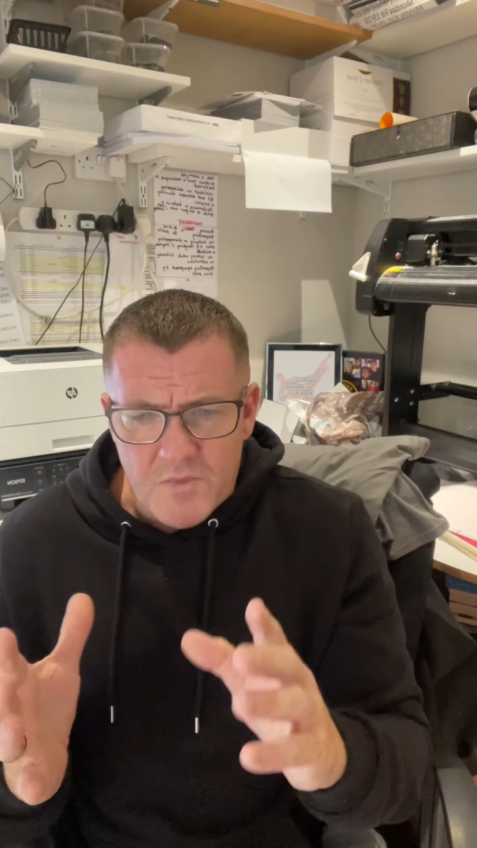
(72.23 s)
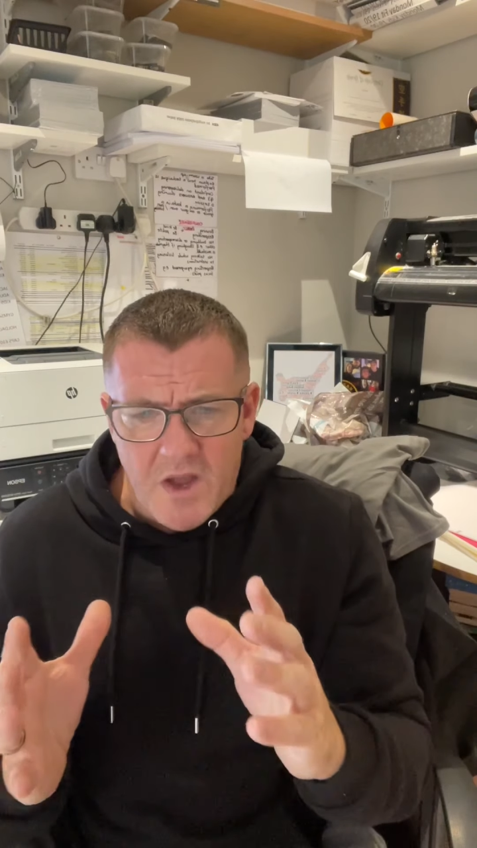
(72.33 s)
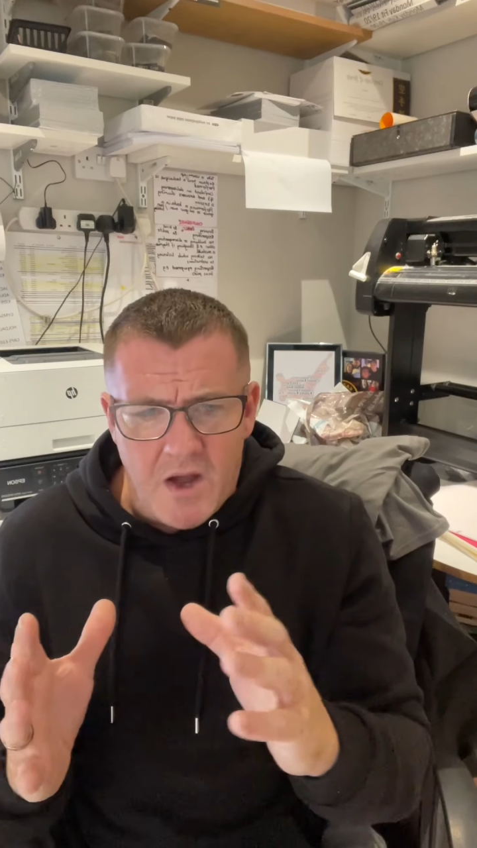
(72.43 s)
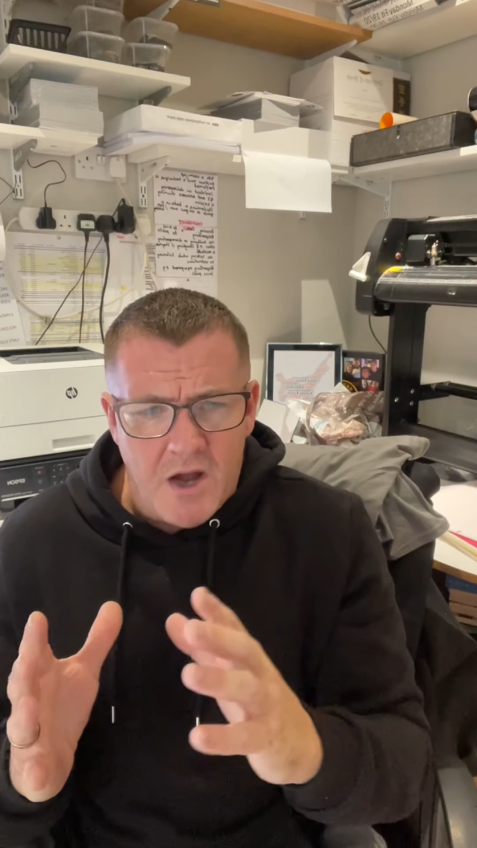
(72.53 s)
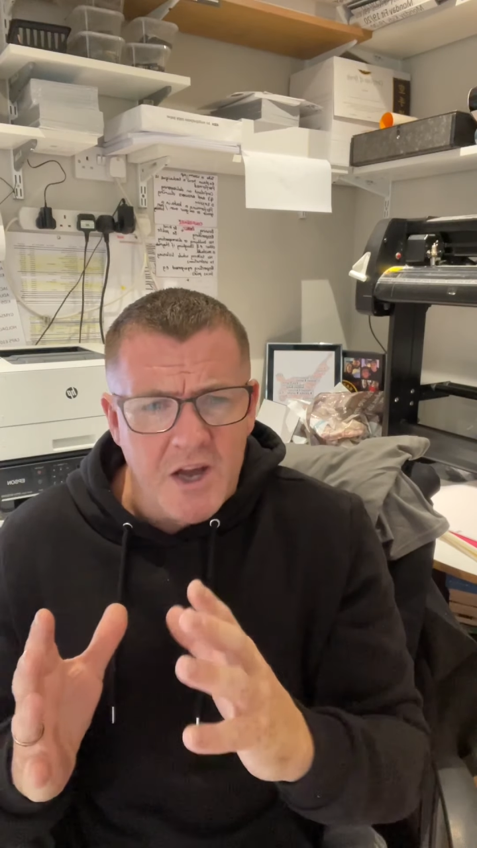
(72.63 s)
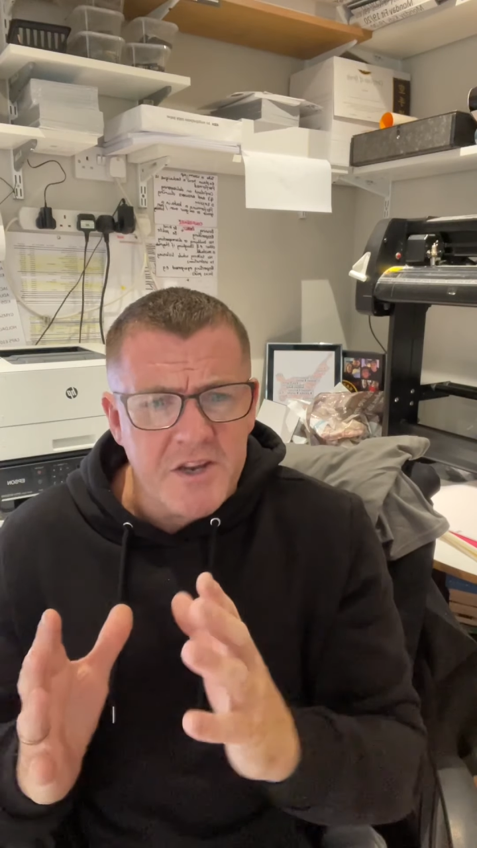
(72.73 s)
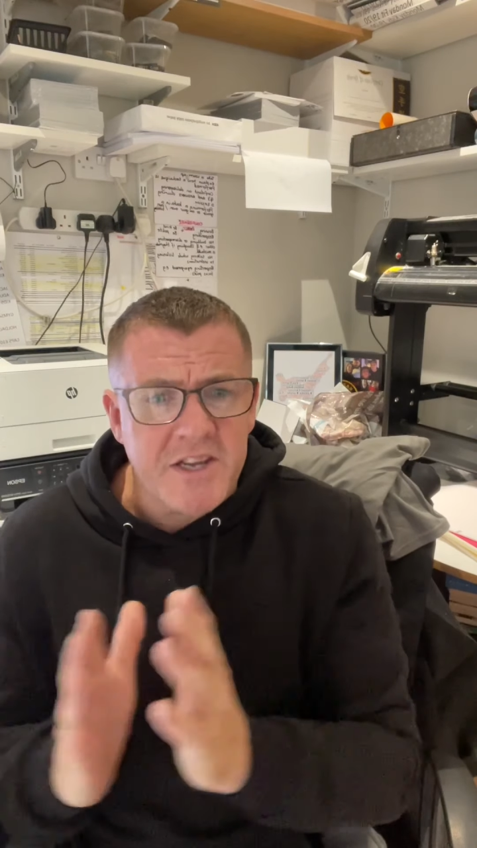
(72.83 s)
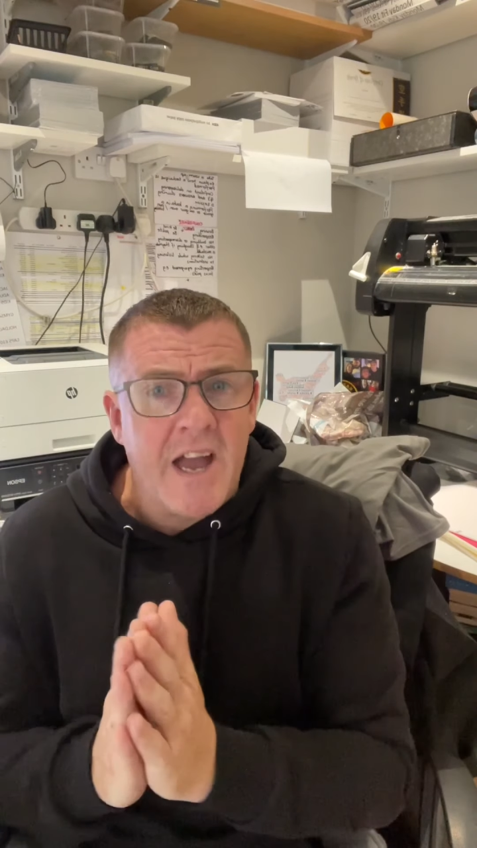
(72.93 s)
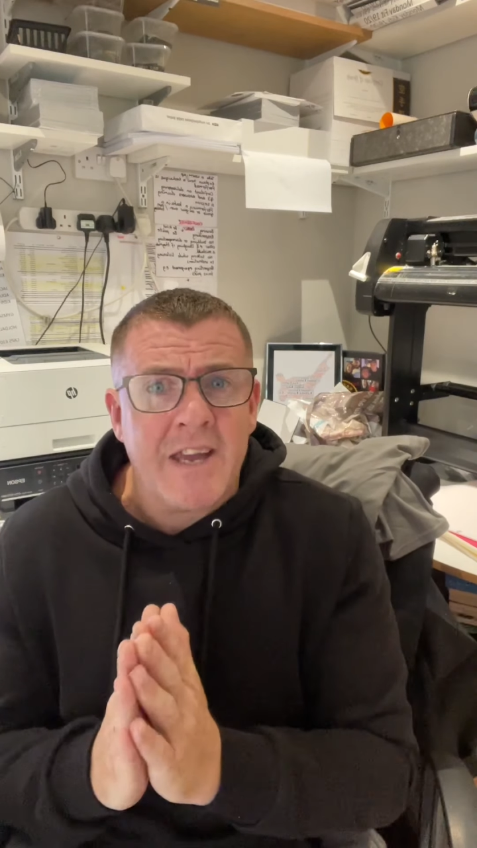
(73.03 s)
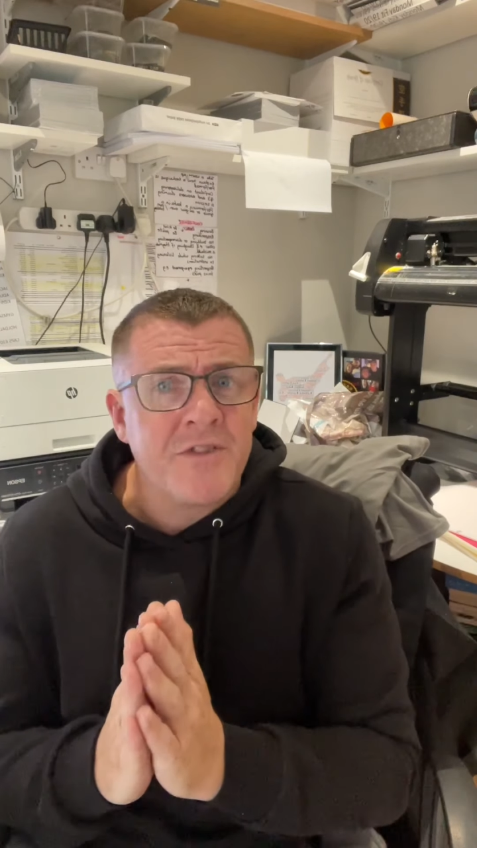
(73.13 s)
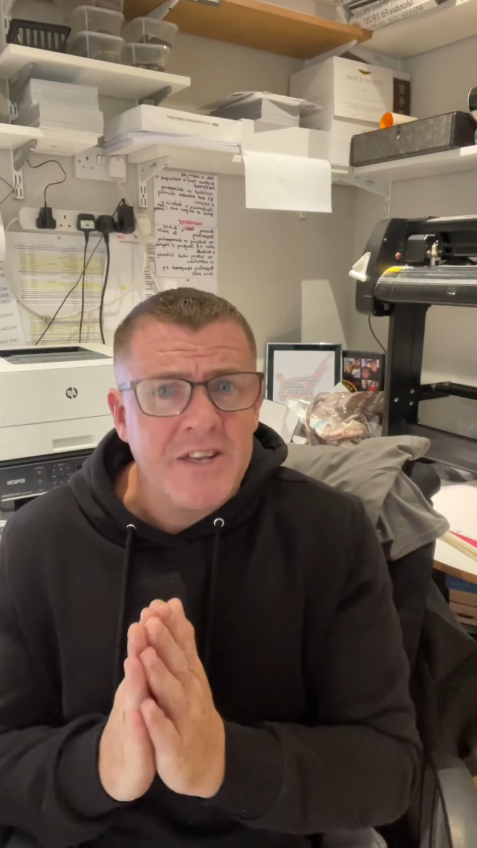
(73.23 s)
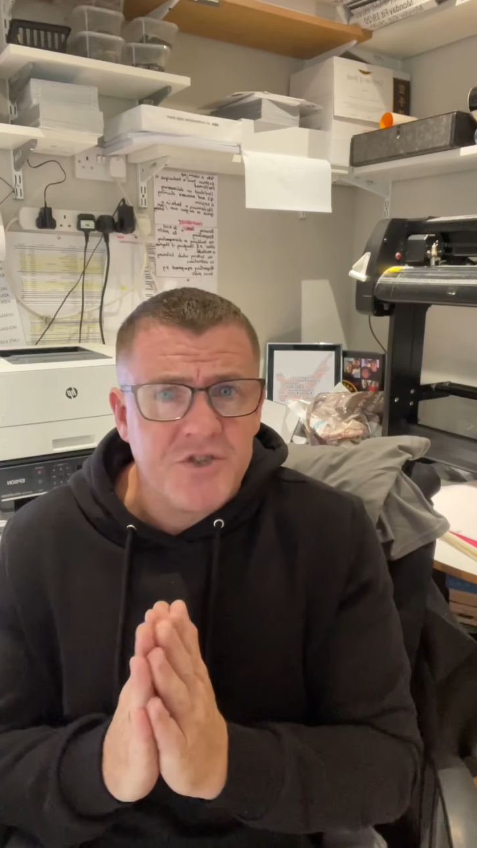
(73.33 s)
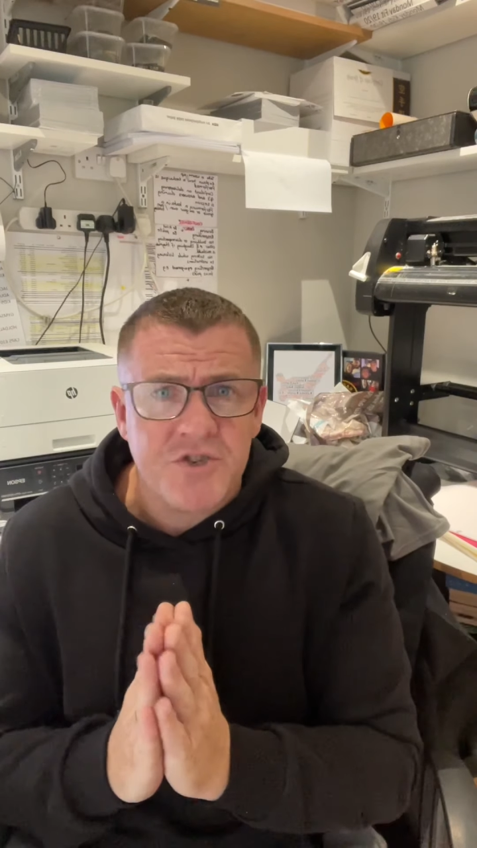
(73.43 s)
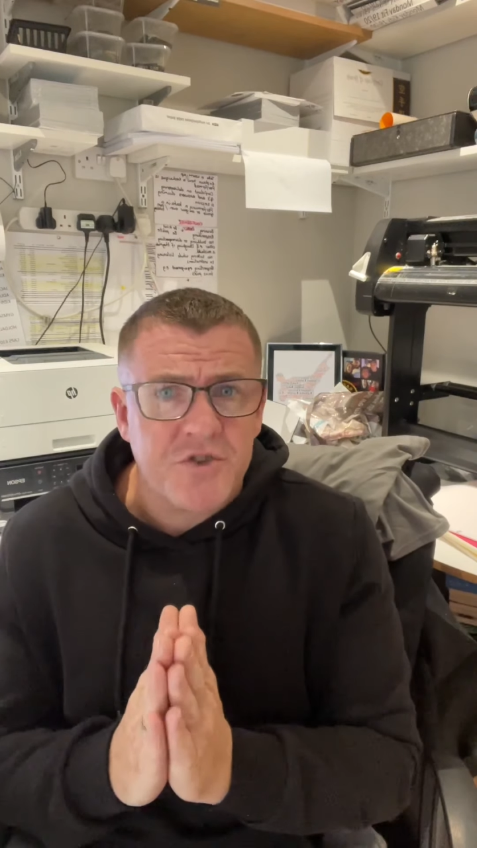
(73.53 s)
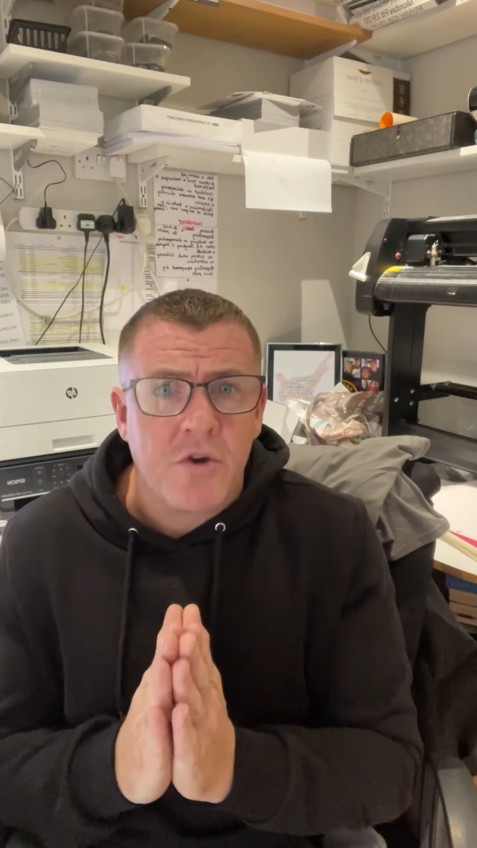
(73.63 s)
And again, that's
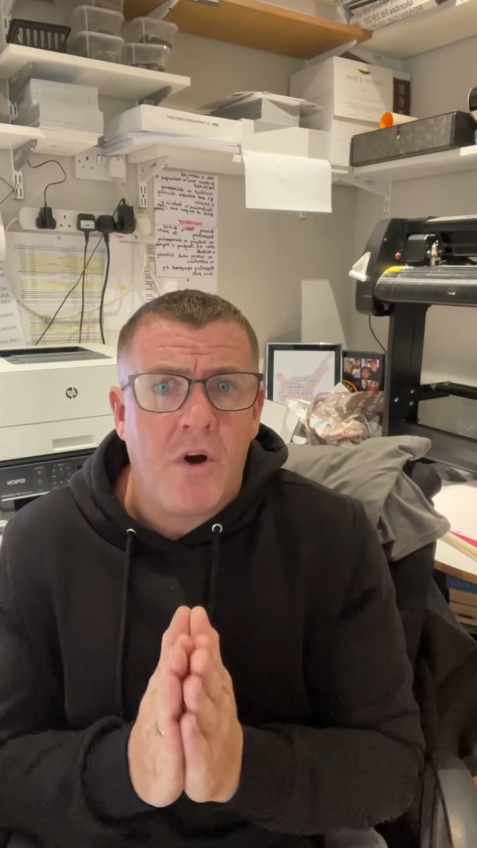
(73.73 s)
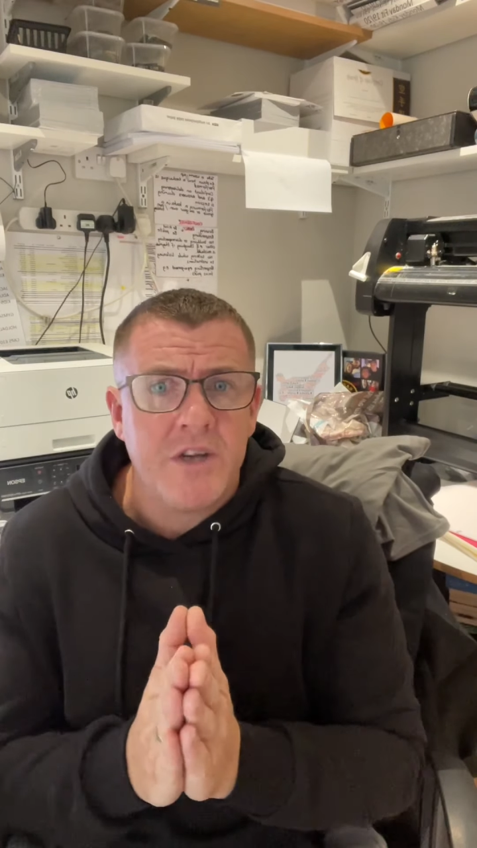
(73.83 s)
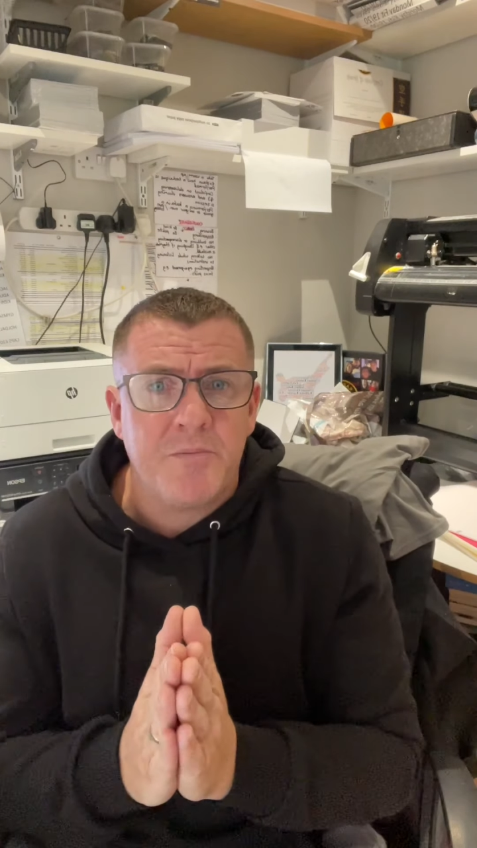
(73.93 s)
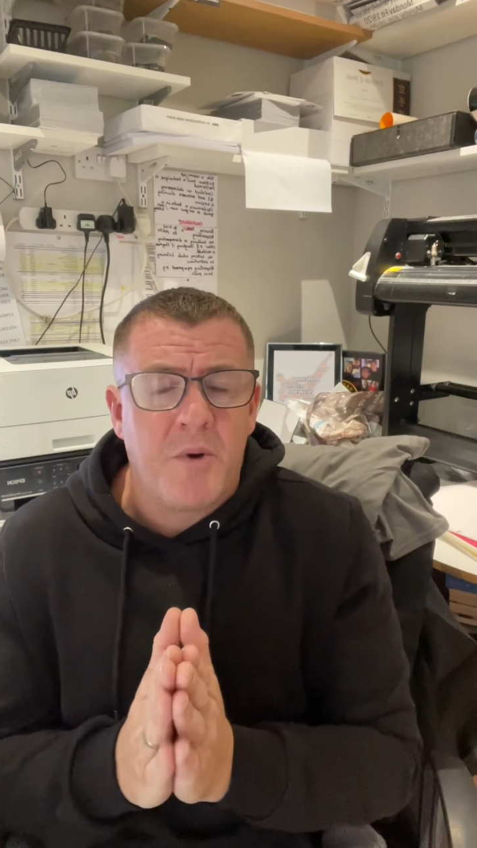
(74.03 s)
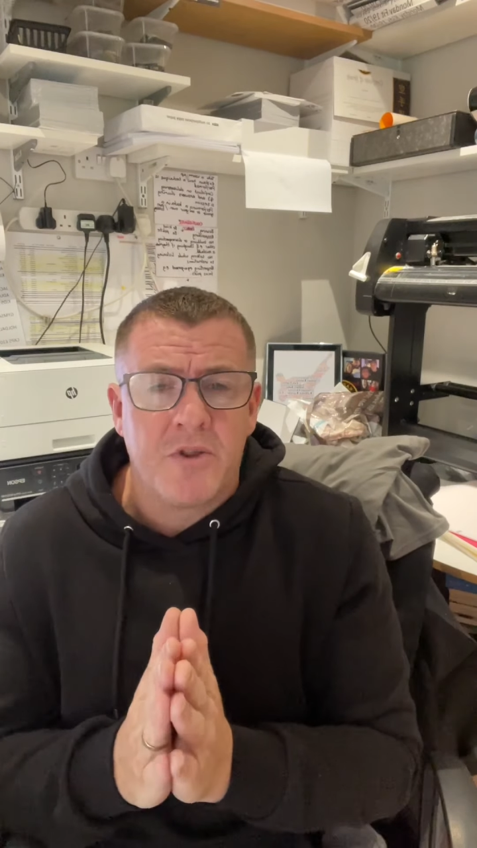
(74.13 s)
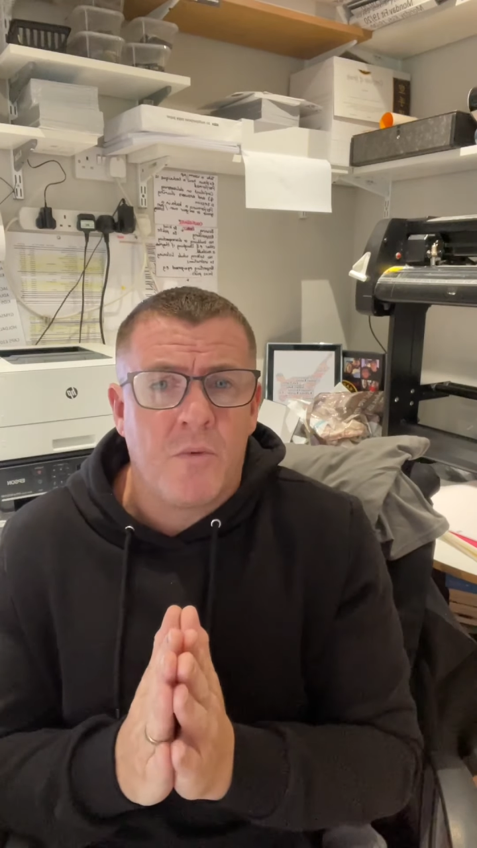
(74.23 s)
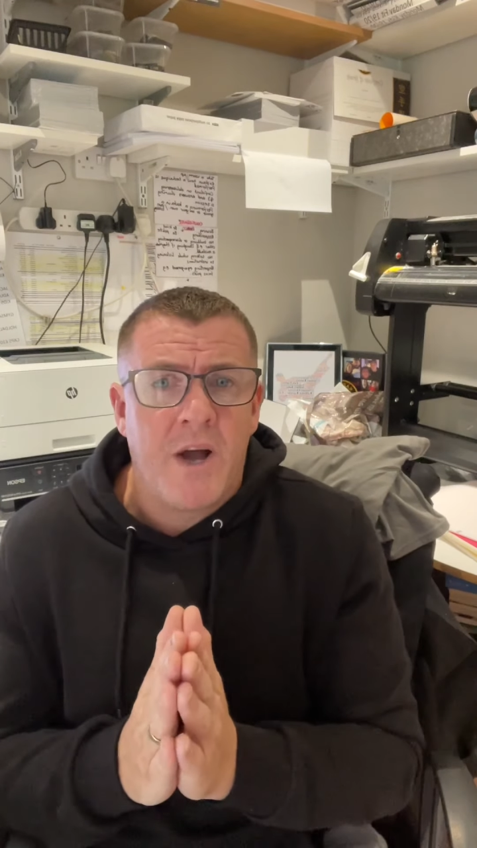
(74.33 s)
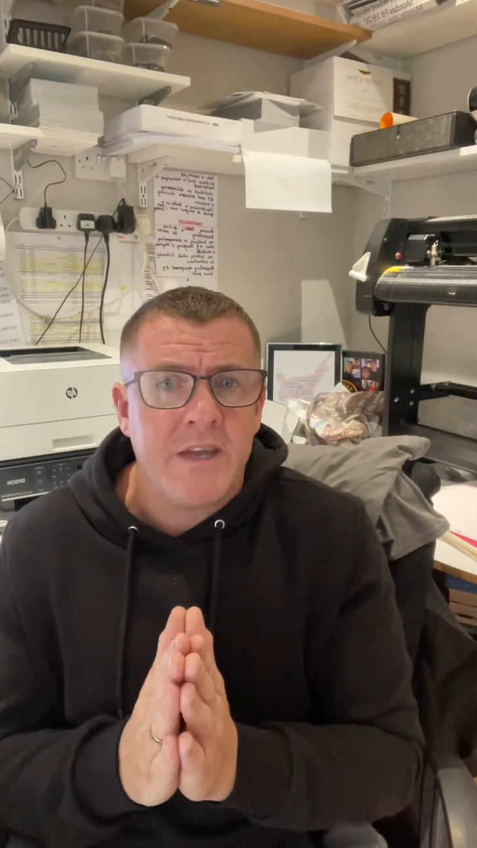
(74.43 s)
just a guide, by the way.